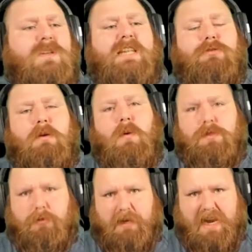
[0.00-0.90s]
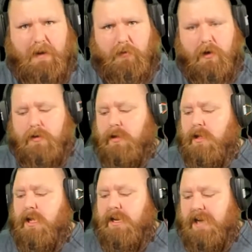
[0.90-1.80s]
the 313 camera.
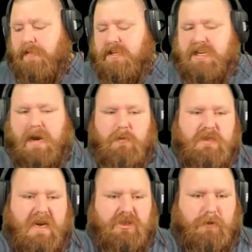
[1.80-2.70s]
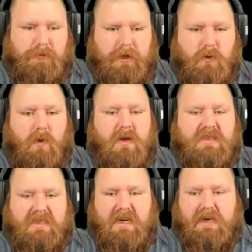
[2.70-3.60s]
Now this camera was actually pretty cool. I was
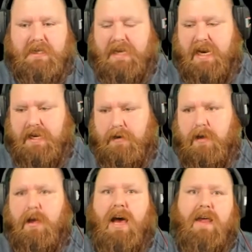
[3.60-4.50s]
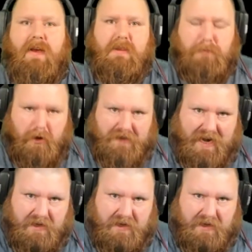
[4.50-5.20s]
excited to get it. I like the part that had a